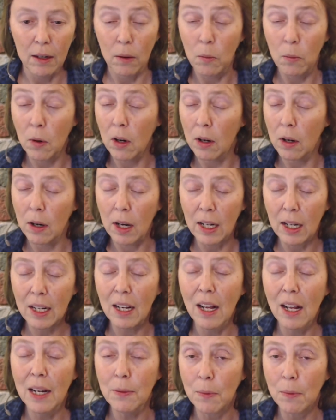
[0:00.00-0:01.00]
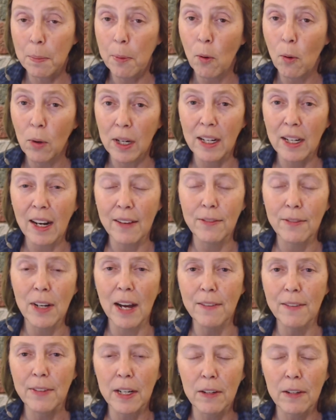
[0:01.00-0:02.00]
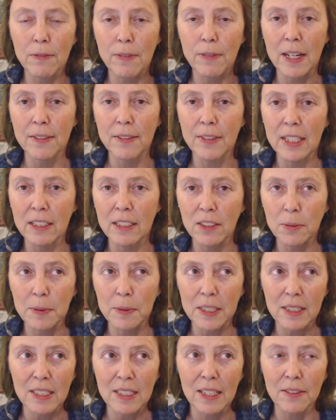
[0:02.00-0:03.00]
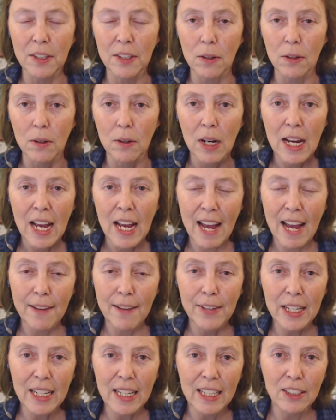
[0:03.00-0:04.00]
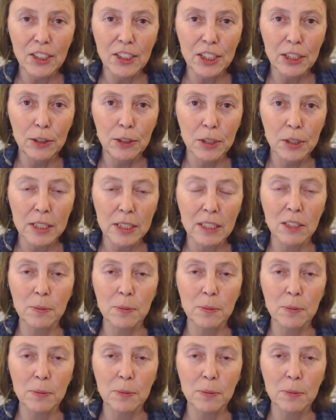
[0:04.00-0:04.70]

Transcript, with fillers: where a client reported, I've not verified this, but said they're having issues